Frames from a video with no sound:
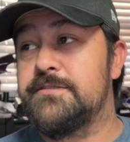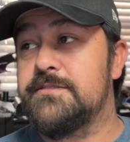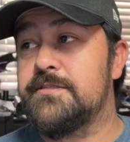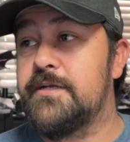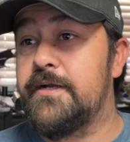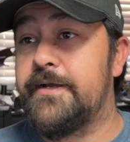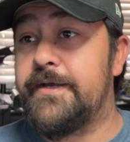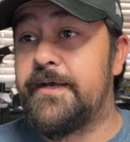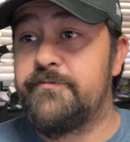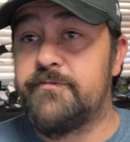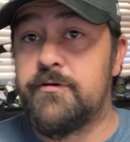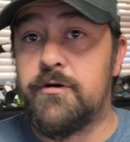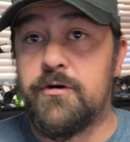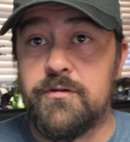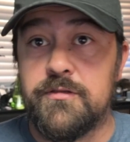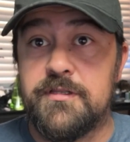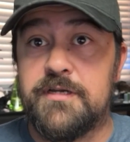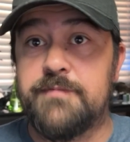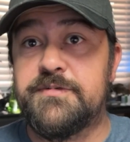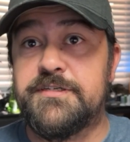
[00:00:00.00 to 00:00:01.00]
That I have a
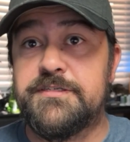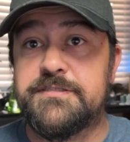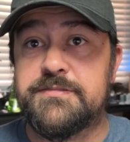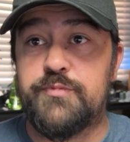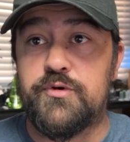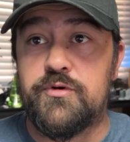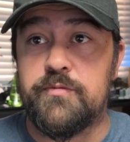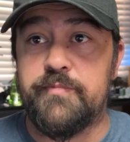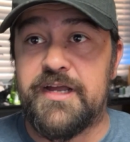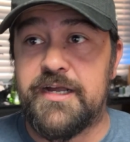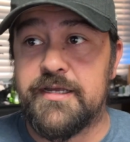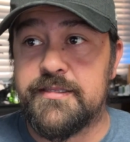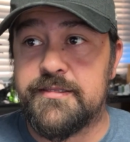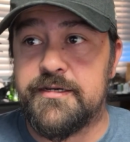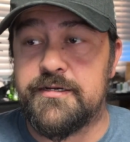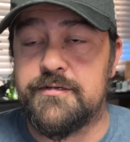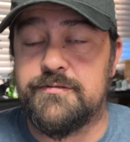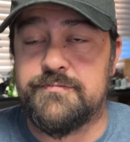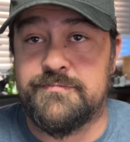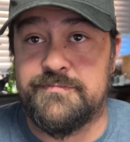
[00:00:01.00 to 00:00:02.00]
whole empty spool back
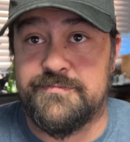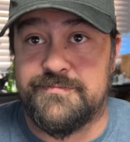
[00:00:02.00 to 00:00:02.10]
there.